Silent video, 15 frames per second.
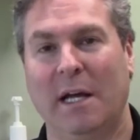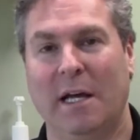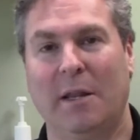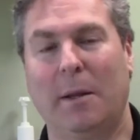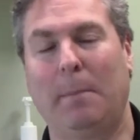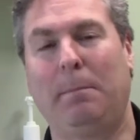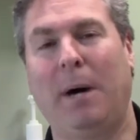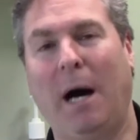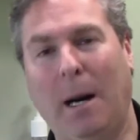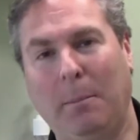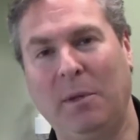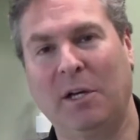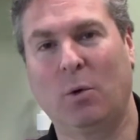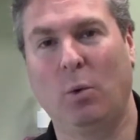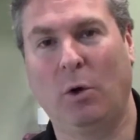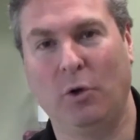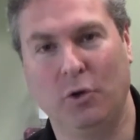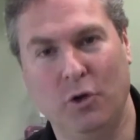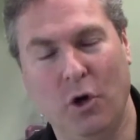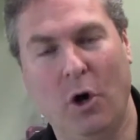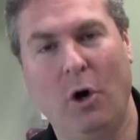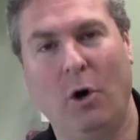The public will
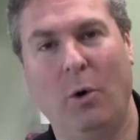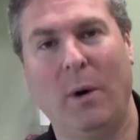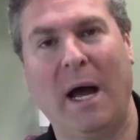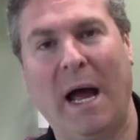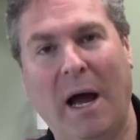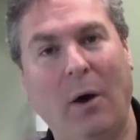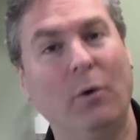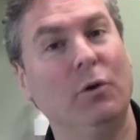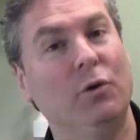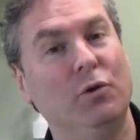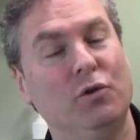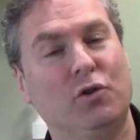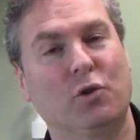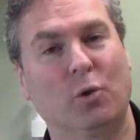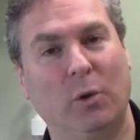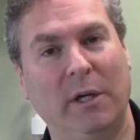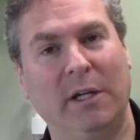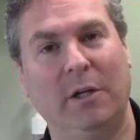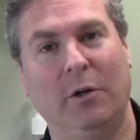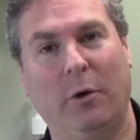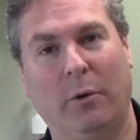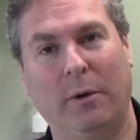know how you treat
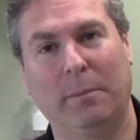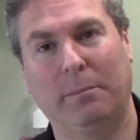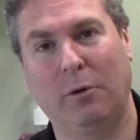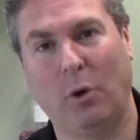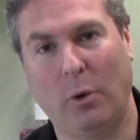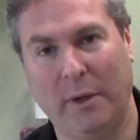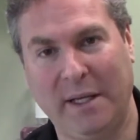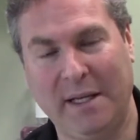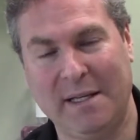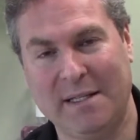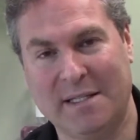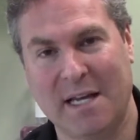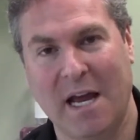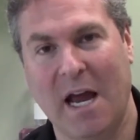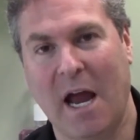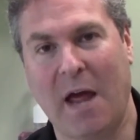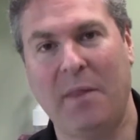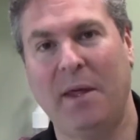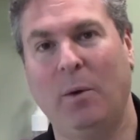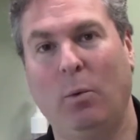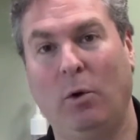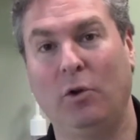your employees, and
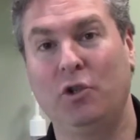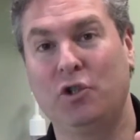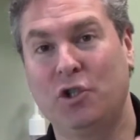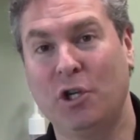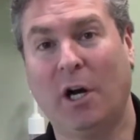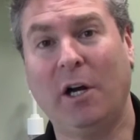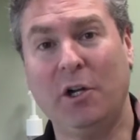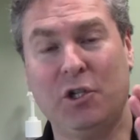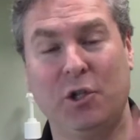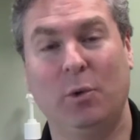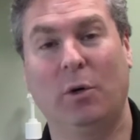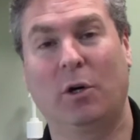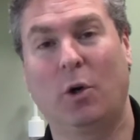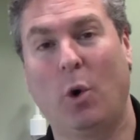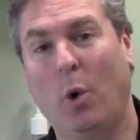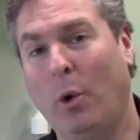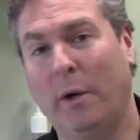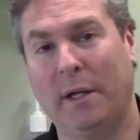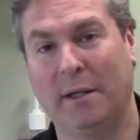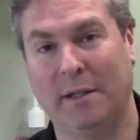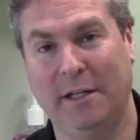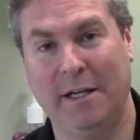they will judge you
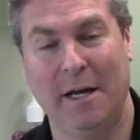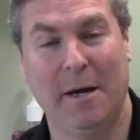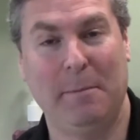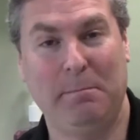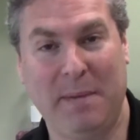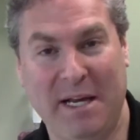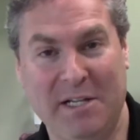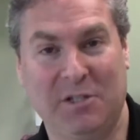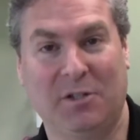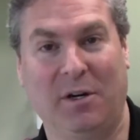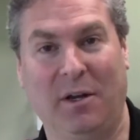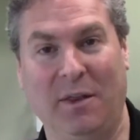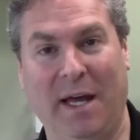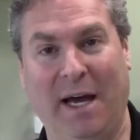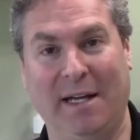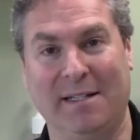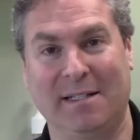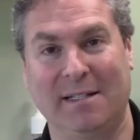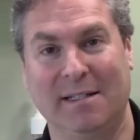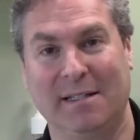accordingly based on that.